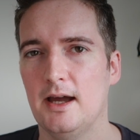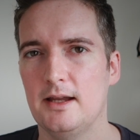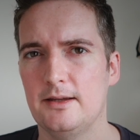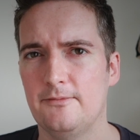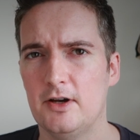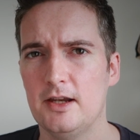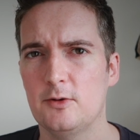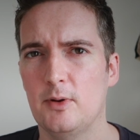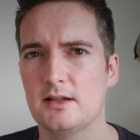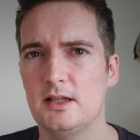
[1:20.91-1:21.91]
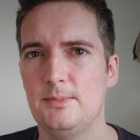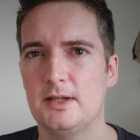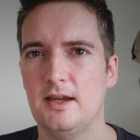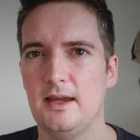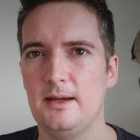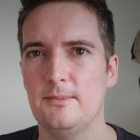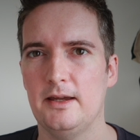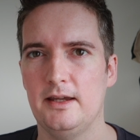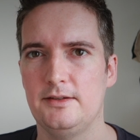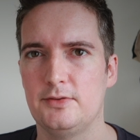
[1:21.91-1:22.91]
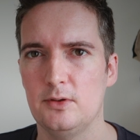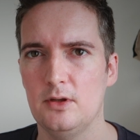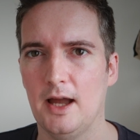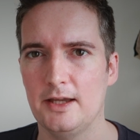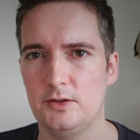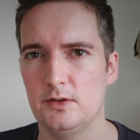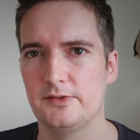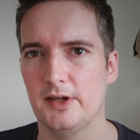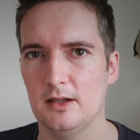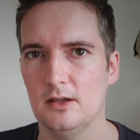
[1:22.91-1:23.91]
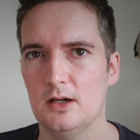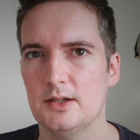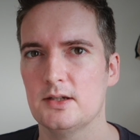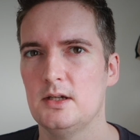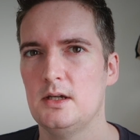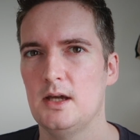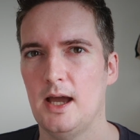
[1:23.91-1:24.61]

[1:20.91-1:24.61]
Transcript: And it very quickly became a tool I used a lot.